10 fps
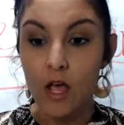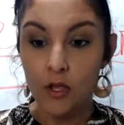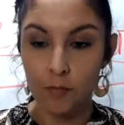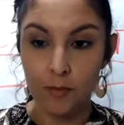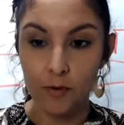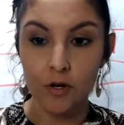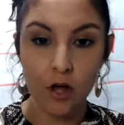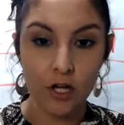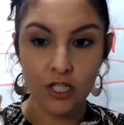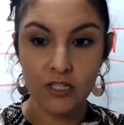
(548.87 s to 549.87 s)
your book
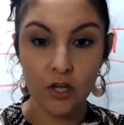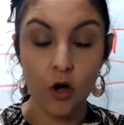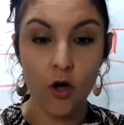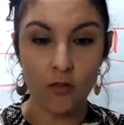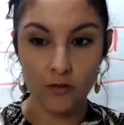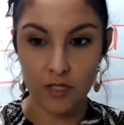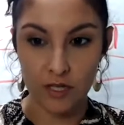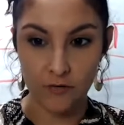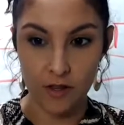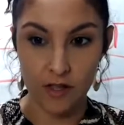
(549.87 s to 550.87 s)
launches, all those
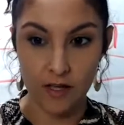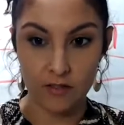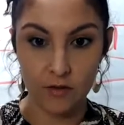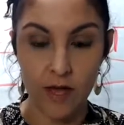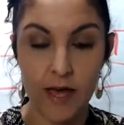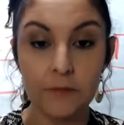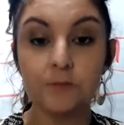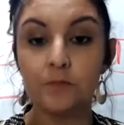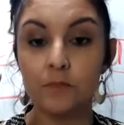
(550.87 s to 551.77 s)
different things, okay?